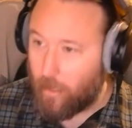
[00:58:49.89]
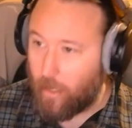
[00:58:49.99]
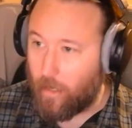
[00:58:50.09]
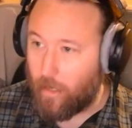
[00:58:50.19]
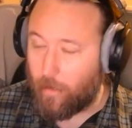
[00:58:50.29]

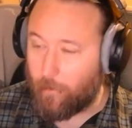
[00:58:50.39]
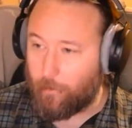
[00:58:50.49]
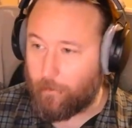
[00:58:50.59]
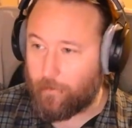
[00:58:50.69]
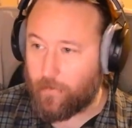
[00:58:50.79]

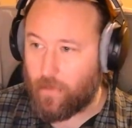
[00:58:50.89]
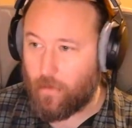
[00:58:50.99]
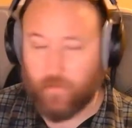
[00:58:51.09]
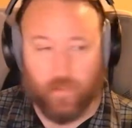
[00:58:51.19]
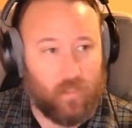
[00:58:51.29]
You
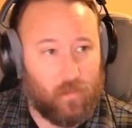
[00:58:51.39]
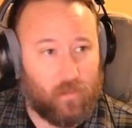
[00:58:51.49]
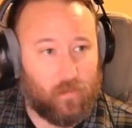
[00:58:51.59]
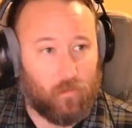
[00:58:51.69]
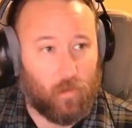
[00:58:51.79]
have a
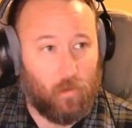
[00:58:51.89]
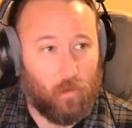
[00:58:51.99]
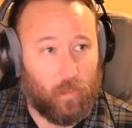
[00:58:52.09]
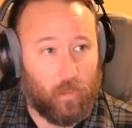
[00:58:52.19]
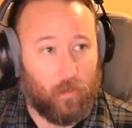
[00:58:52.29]
series of
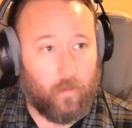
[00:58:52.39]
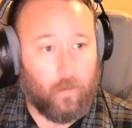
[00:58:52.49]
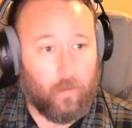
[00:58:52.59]
recorded